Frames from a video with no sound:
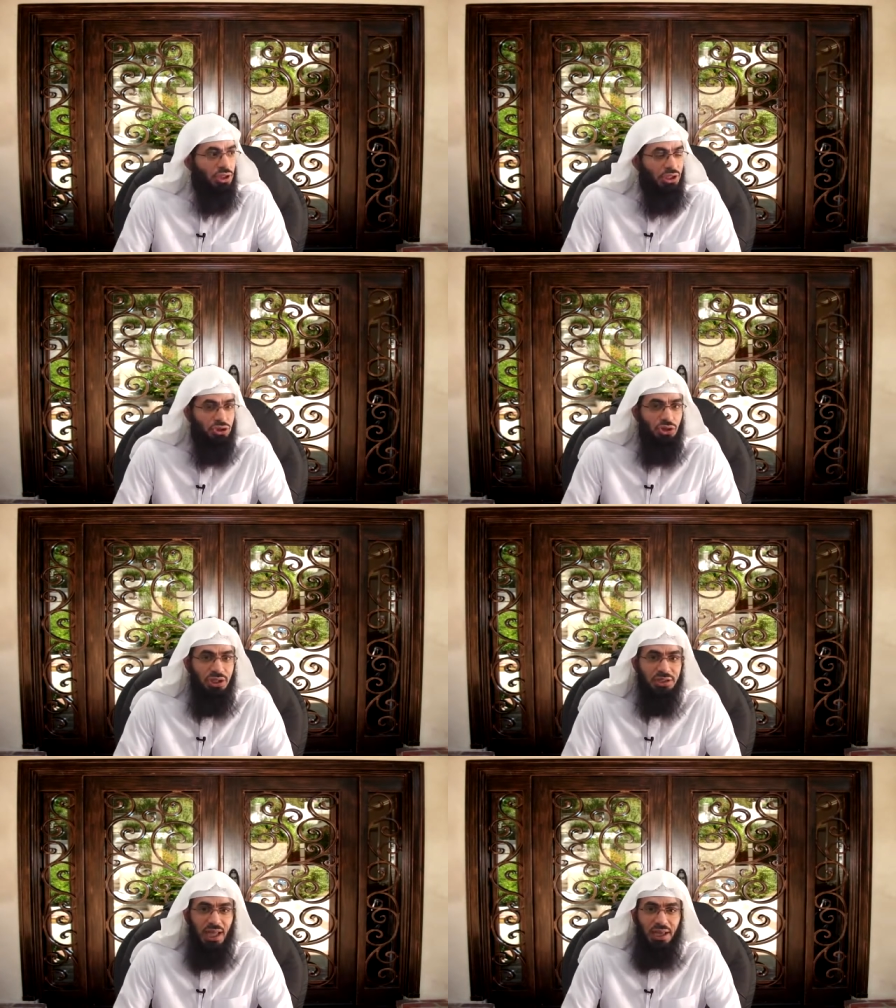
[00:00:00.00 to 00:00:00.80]
He's going
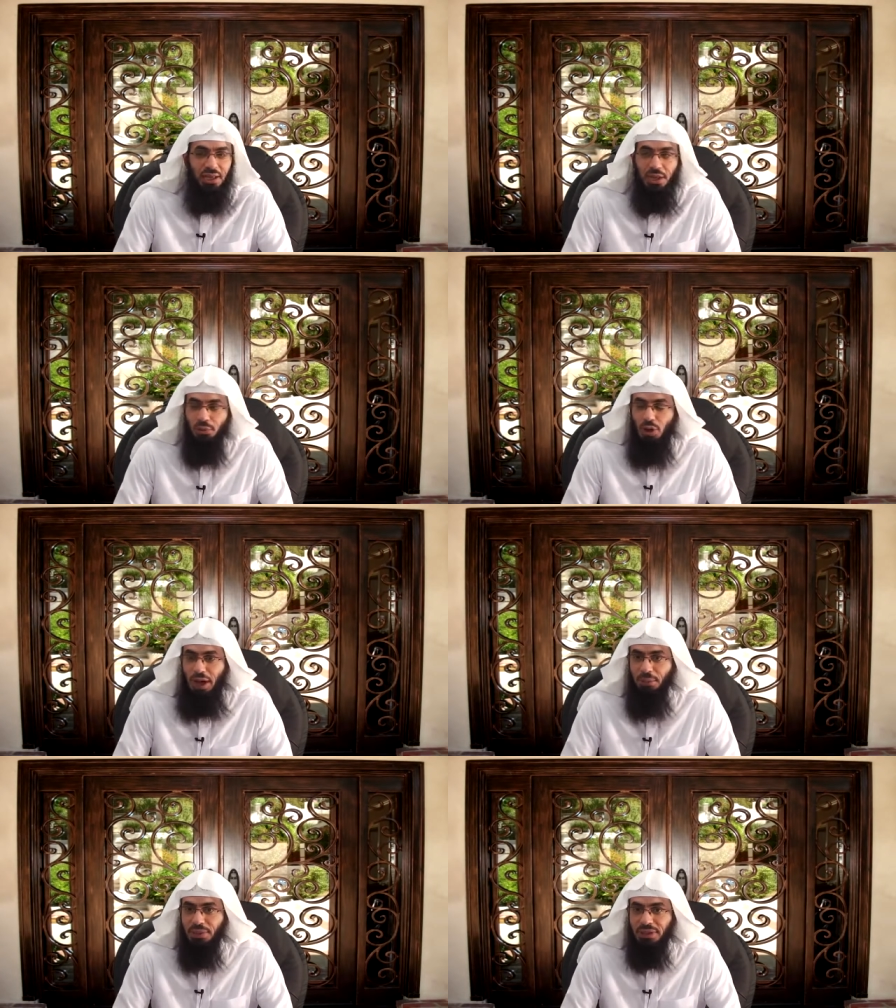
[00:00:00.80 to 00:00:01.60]
to die.
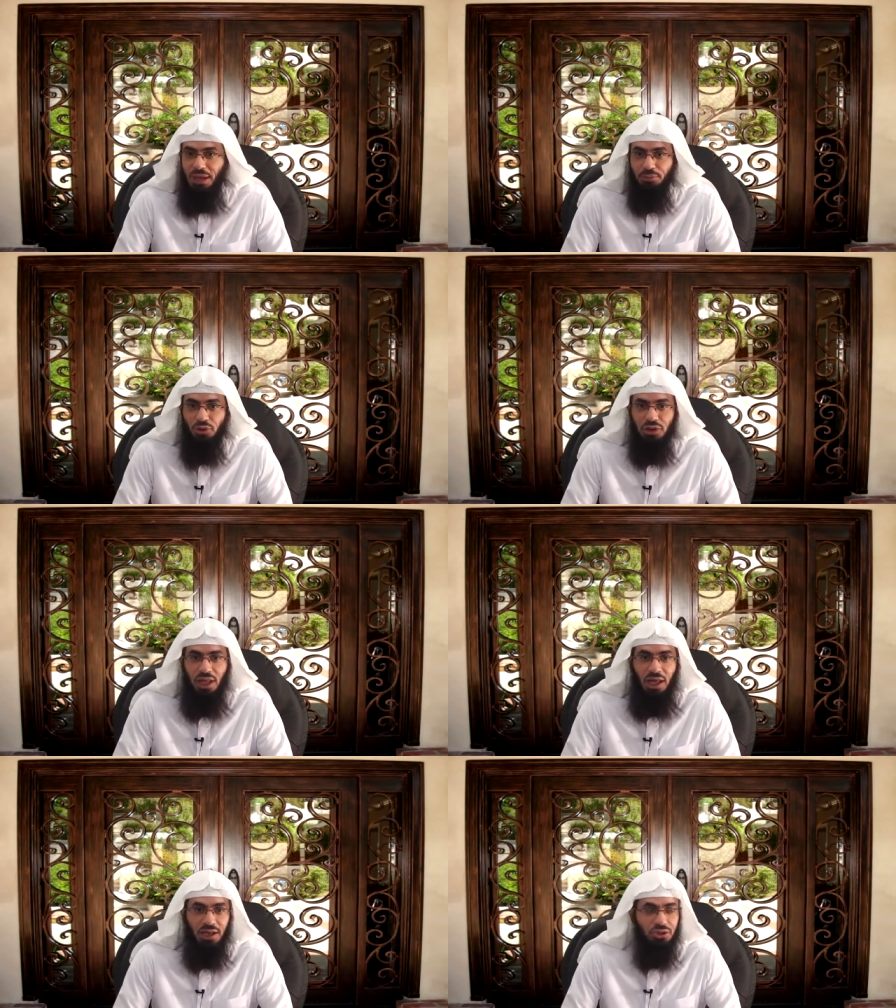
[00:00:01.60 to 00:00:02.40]
Muhammad,
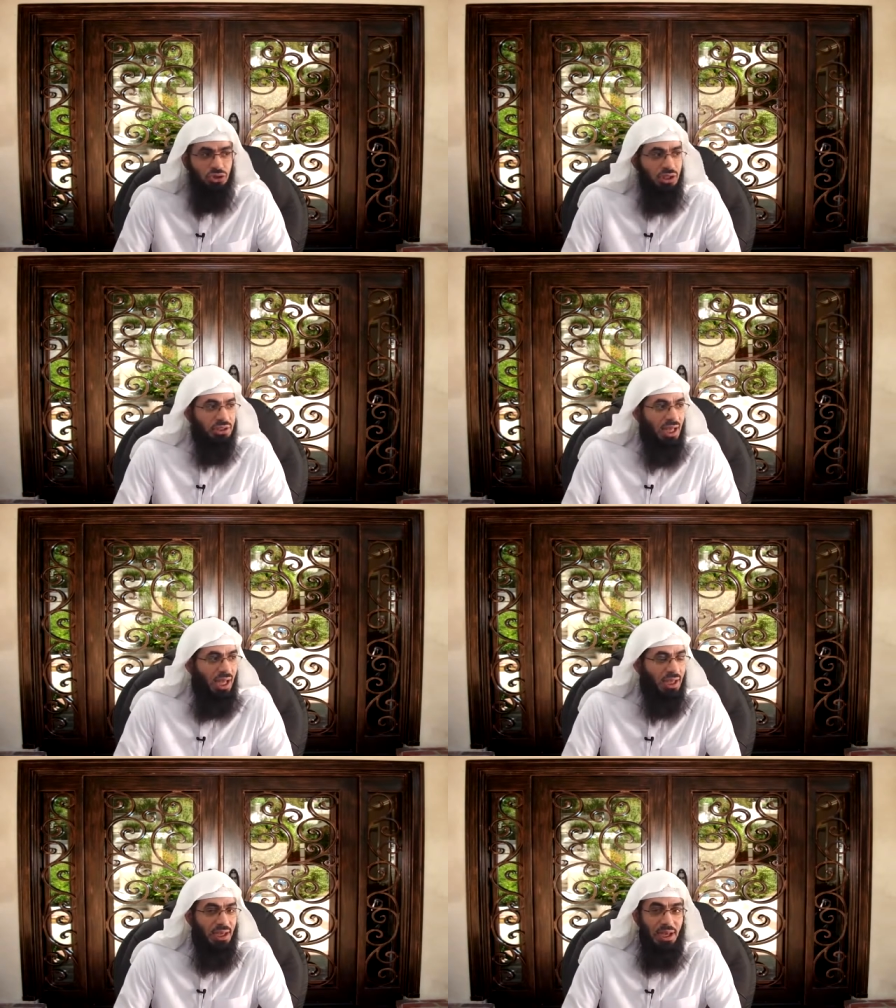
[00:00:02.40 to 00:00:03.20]
Abdullah is going to
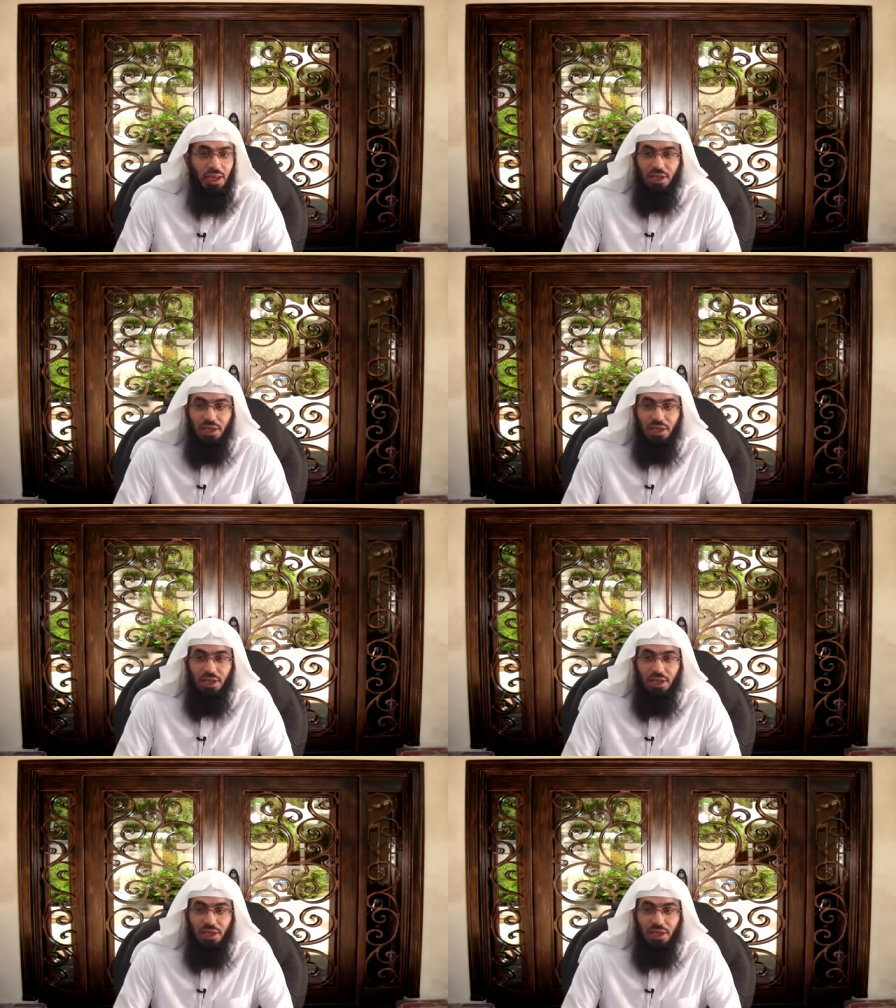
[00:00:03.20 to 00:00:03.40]
die.